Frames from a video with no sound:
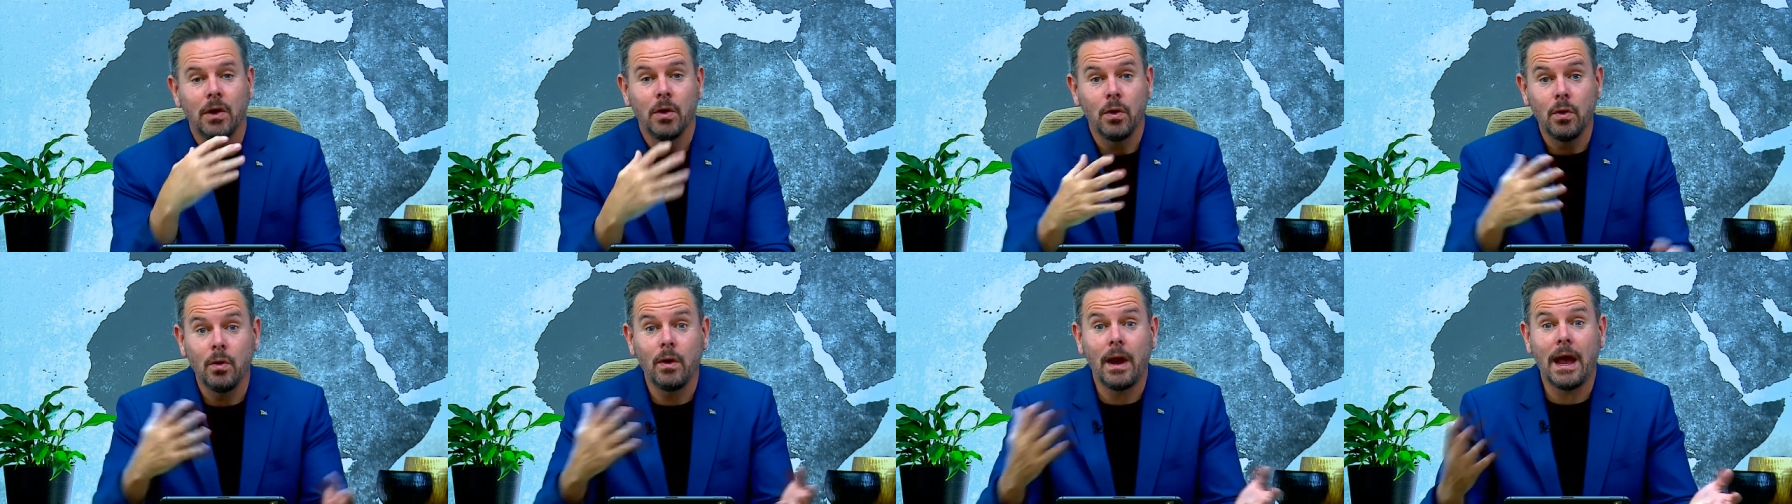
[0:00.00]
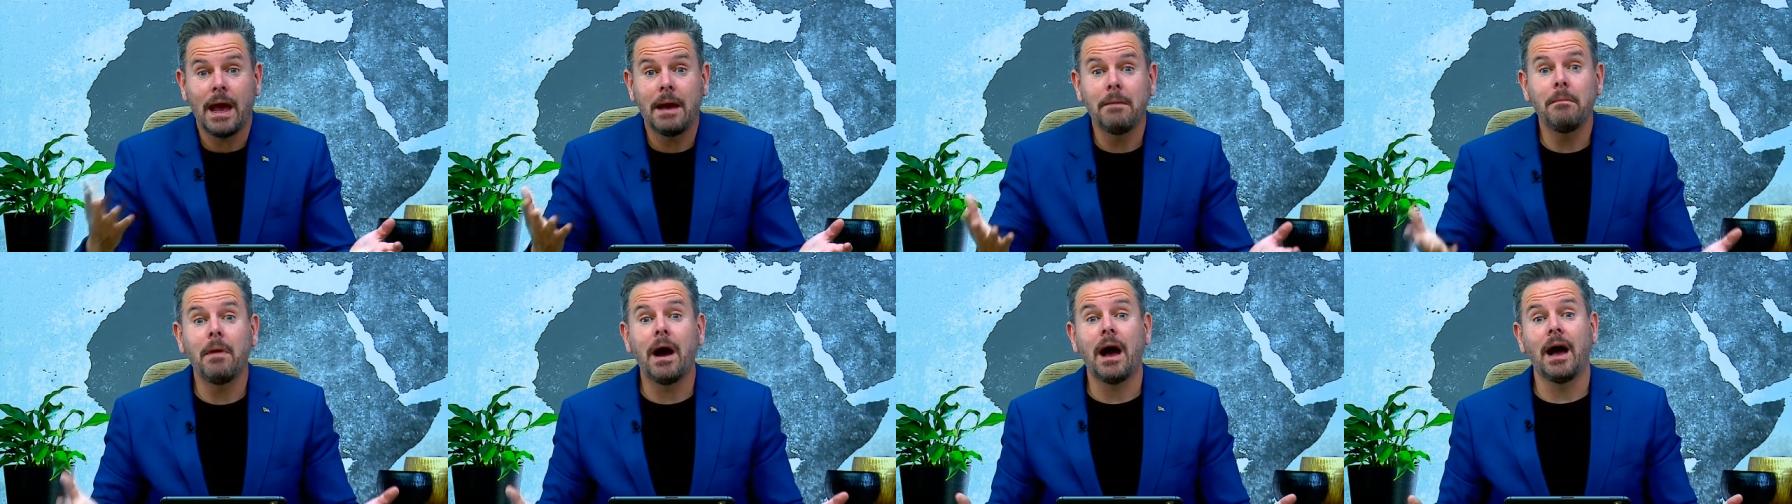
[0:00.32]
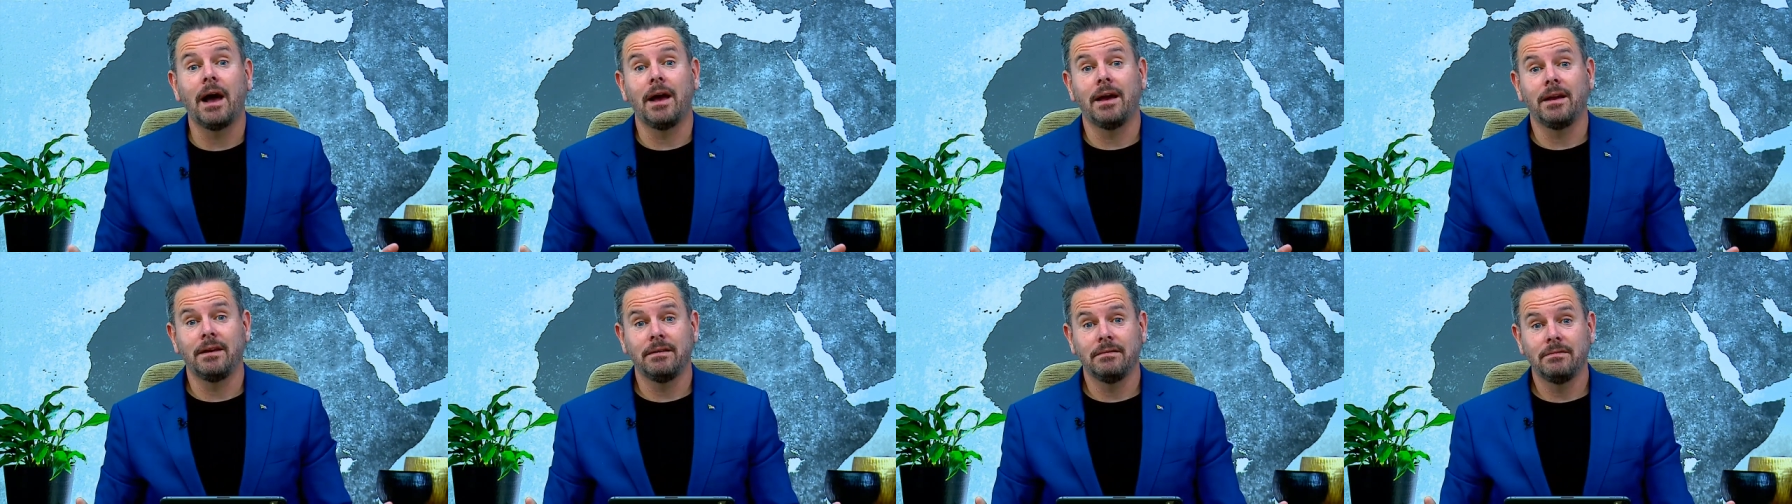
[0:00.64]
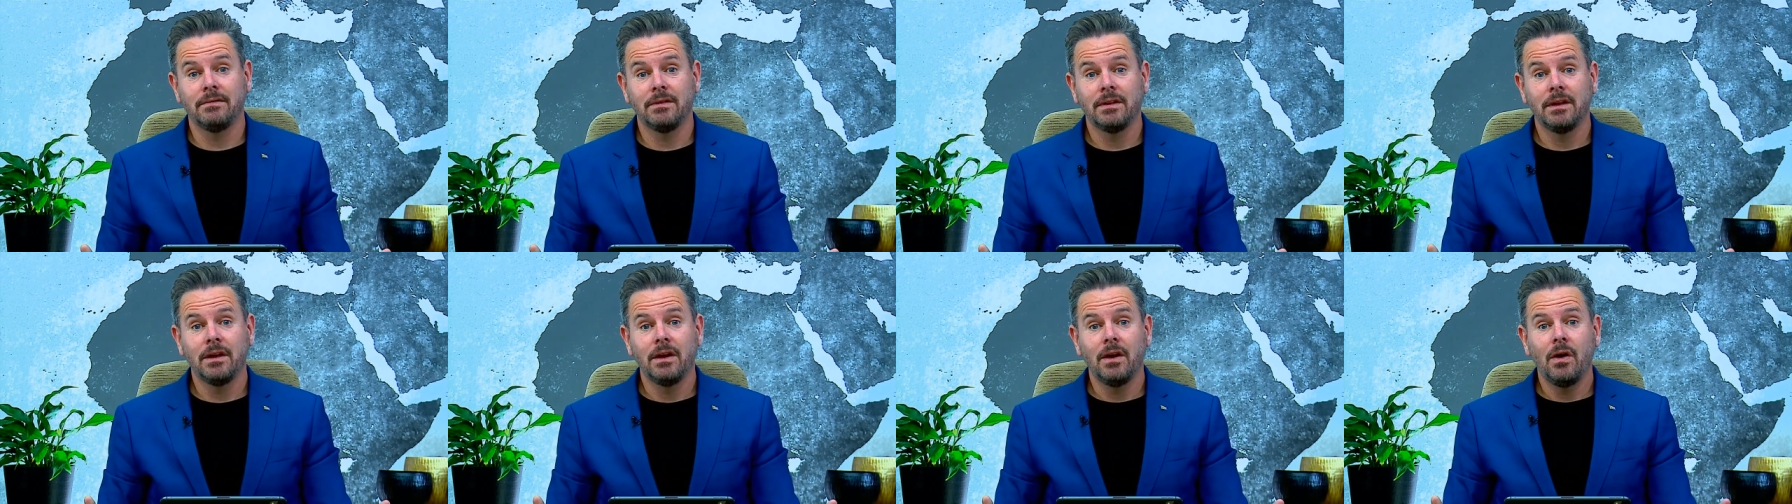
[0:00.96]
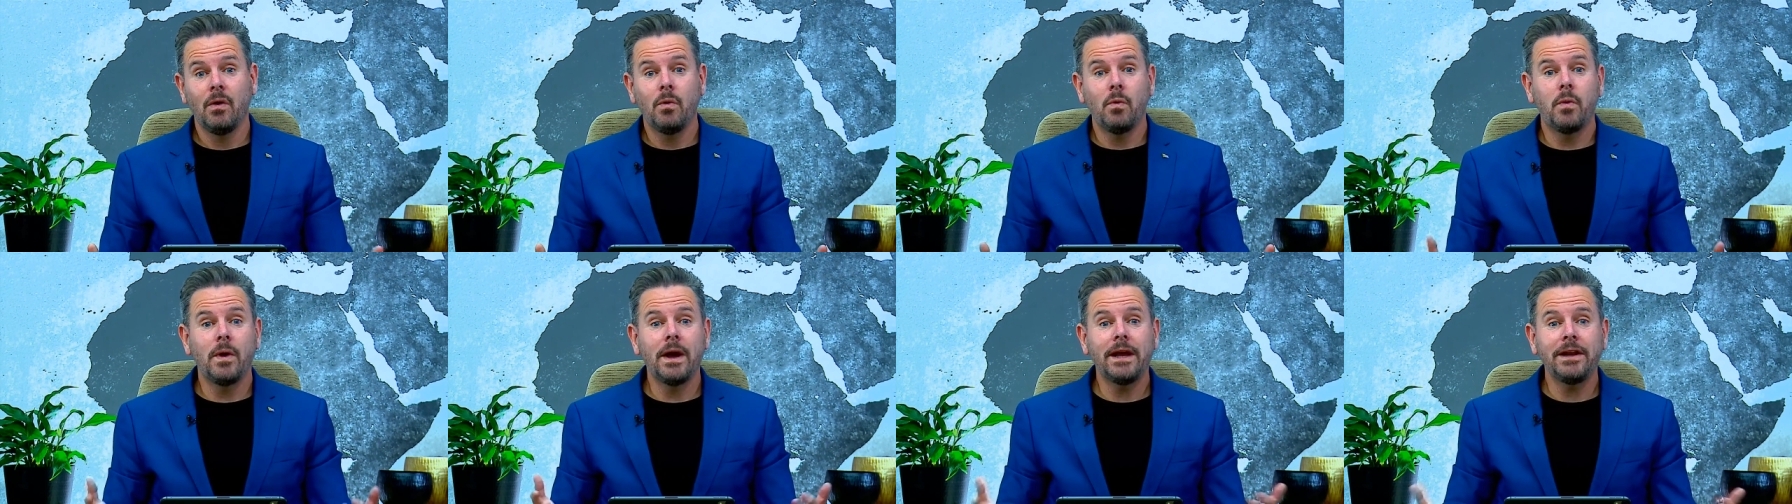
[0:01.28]
Who am I?
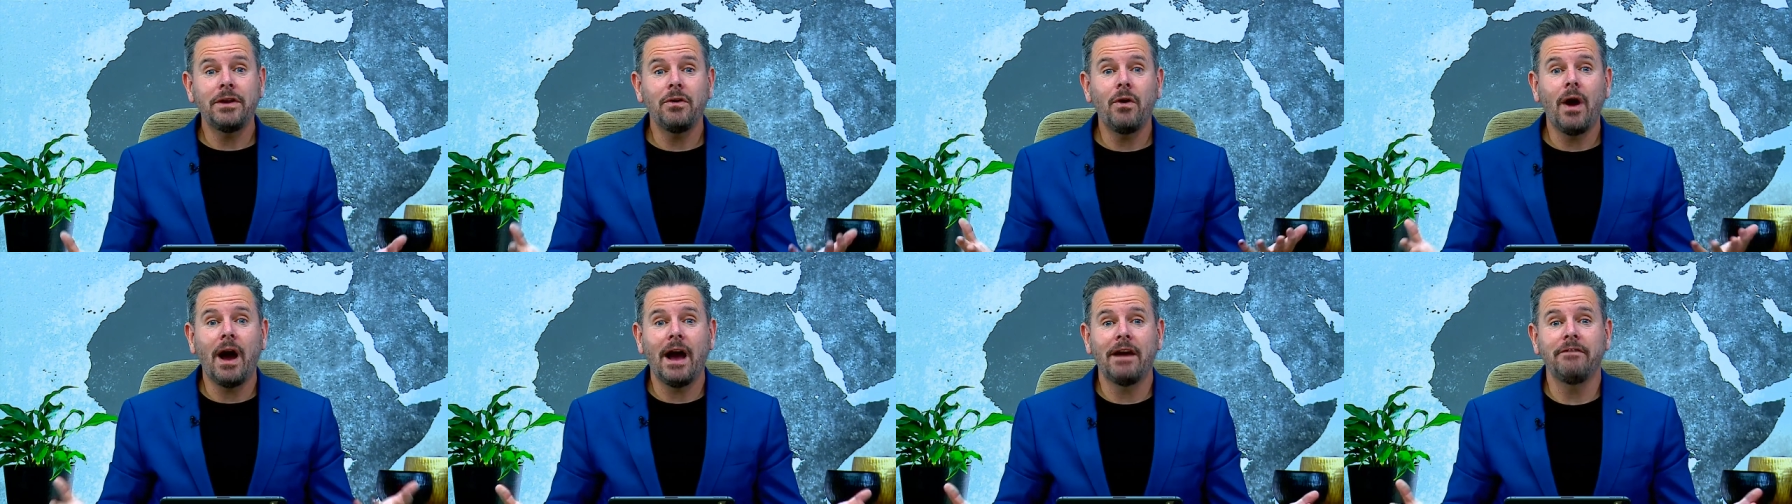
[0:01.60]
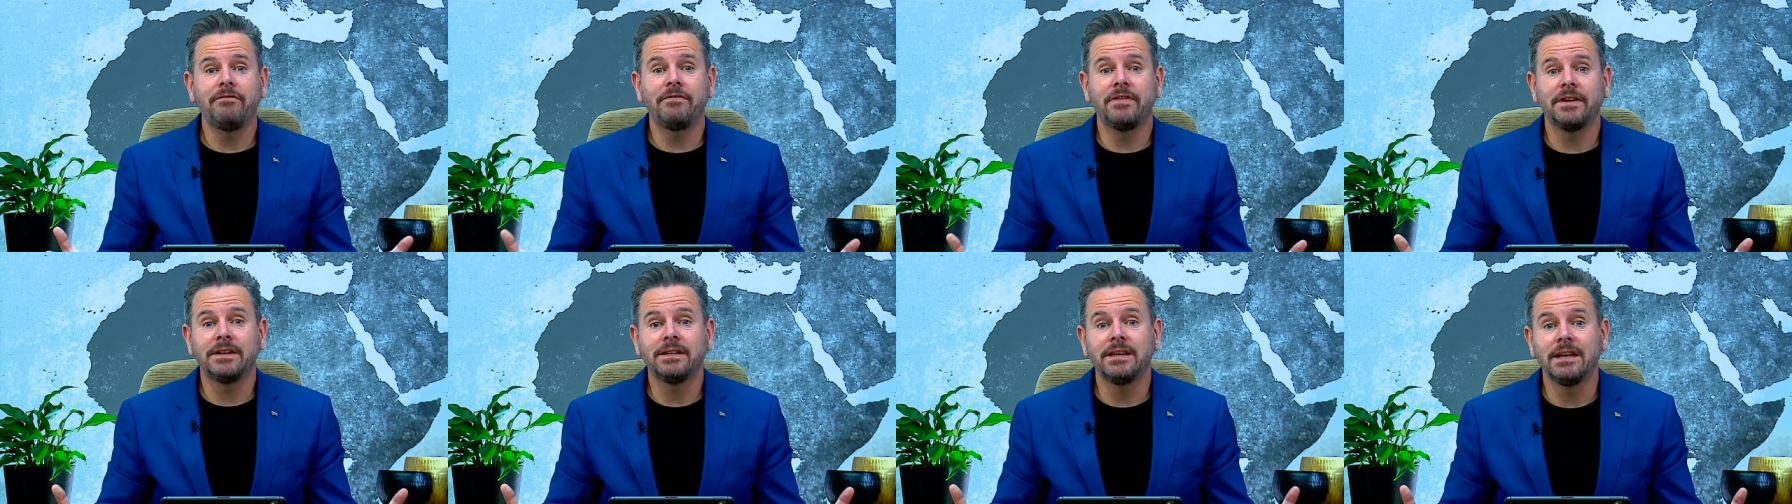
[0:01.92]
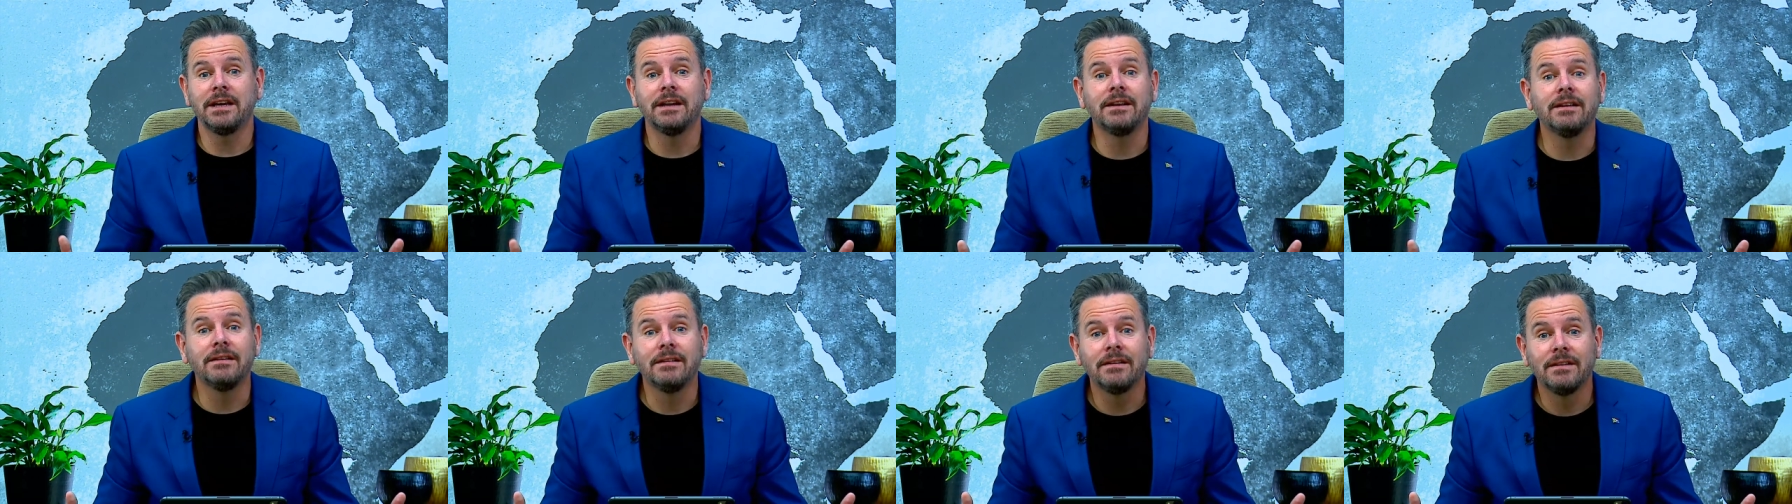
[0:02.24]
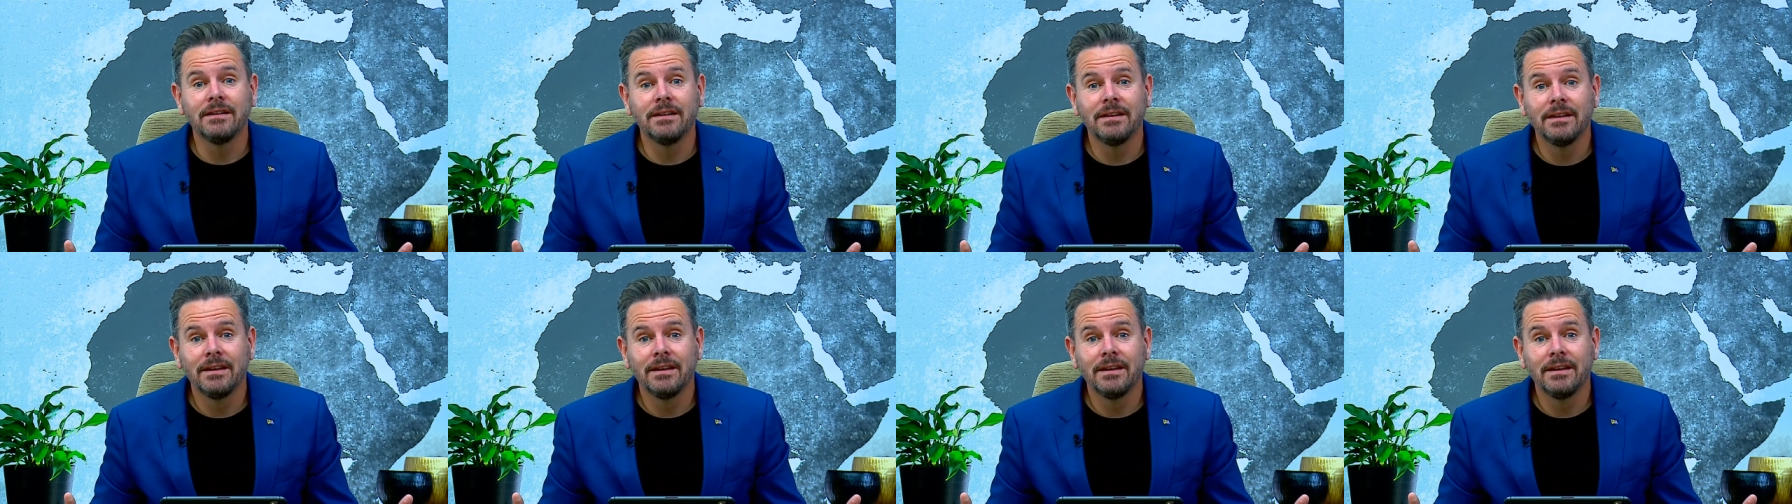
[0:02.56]
Where do I fit in?